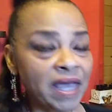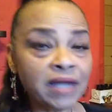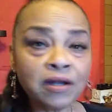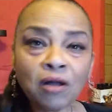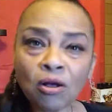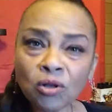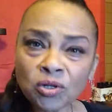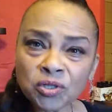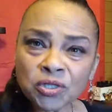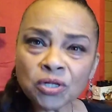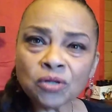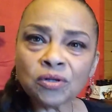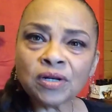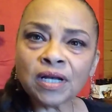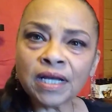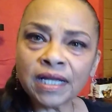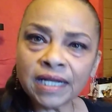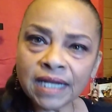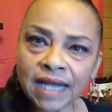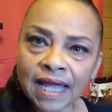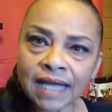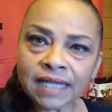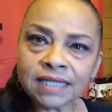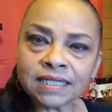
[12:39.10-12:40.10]
also
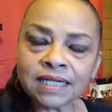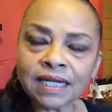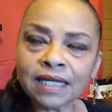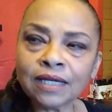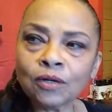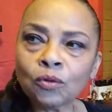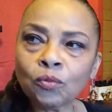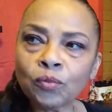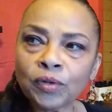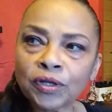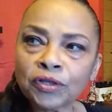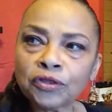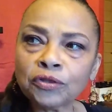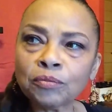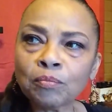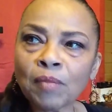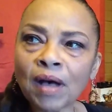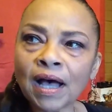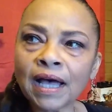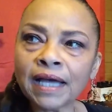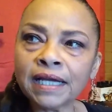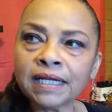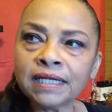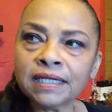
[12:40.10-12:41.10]
connecting with
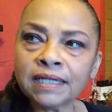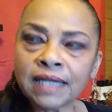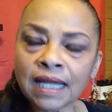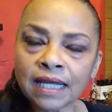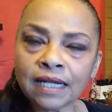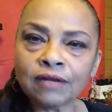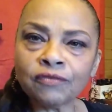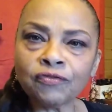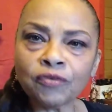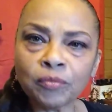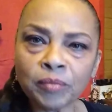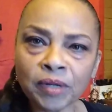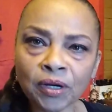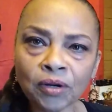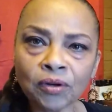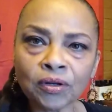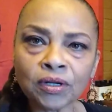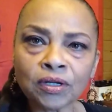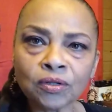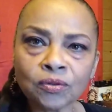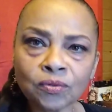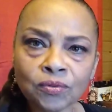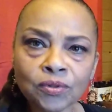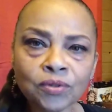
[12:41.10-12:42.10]
my Native
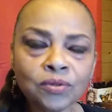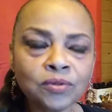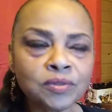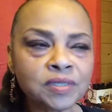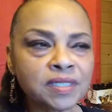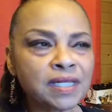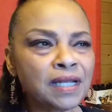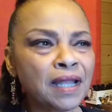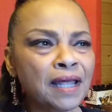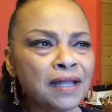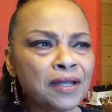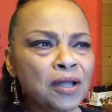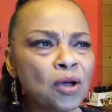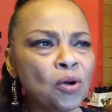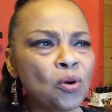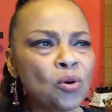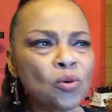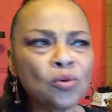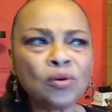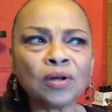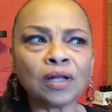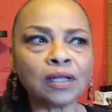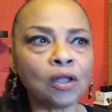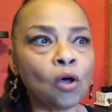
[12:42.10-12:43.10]
American roots. And I
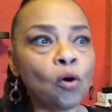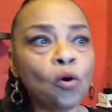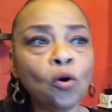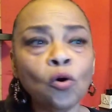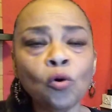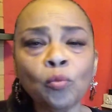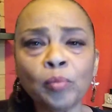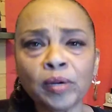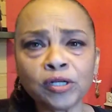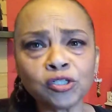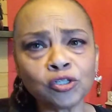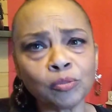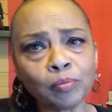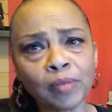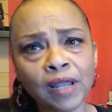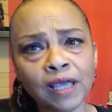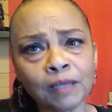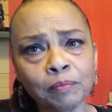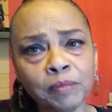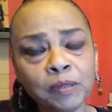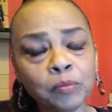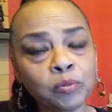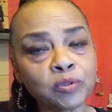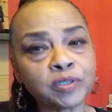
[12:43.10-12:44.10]
know a whole bunch of
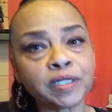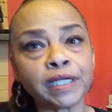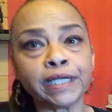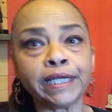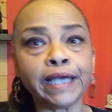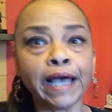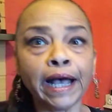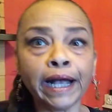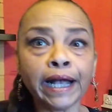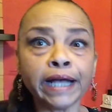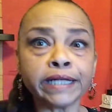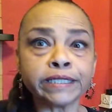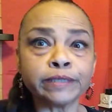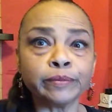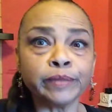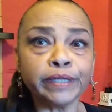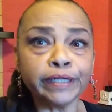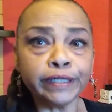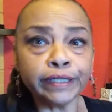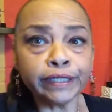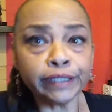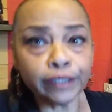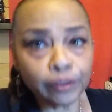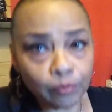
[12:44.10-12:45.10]
Black people say, yeah, I got some
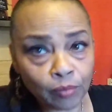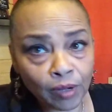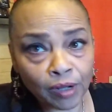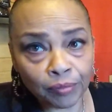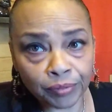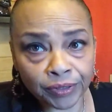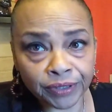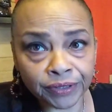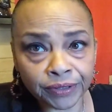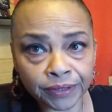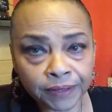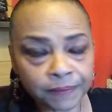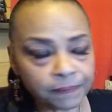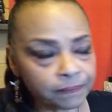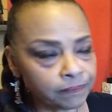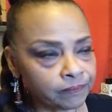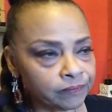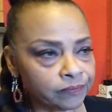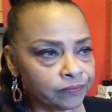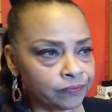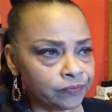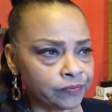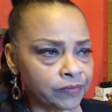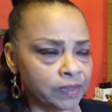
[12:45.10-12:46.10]
Indian in my blood,
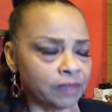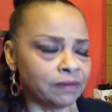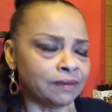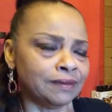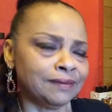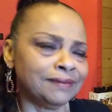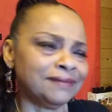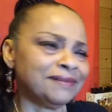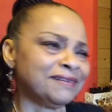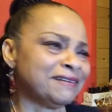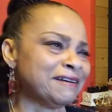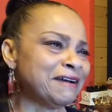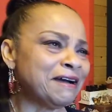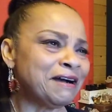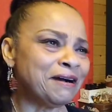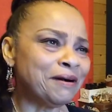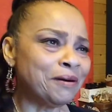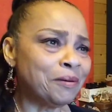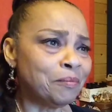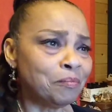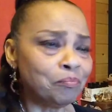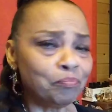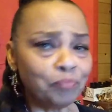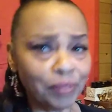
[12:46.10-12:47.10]

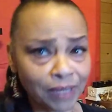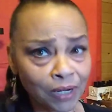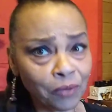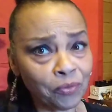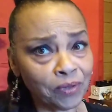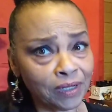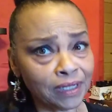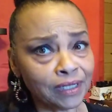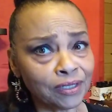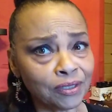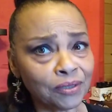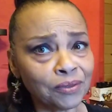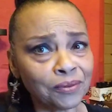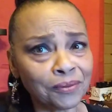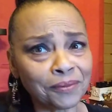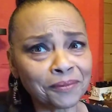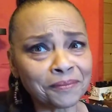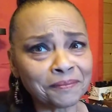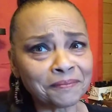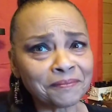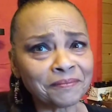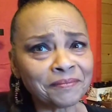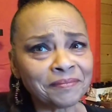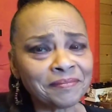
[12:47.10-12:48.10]
but I really do.
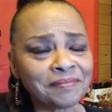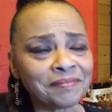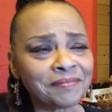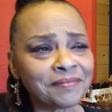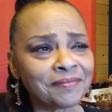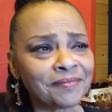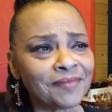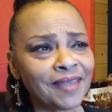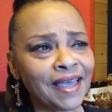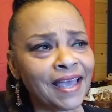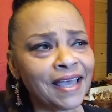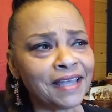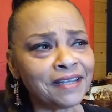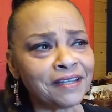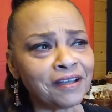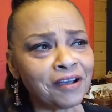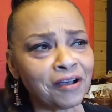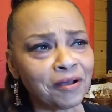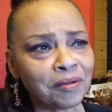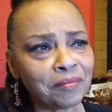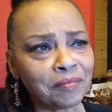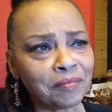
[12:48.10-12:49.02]
And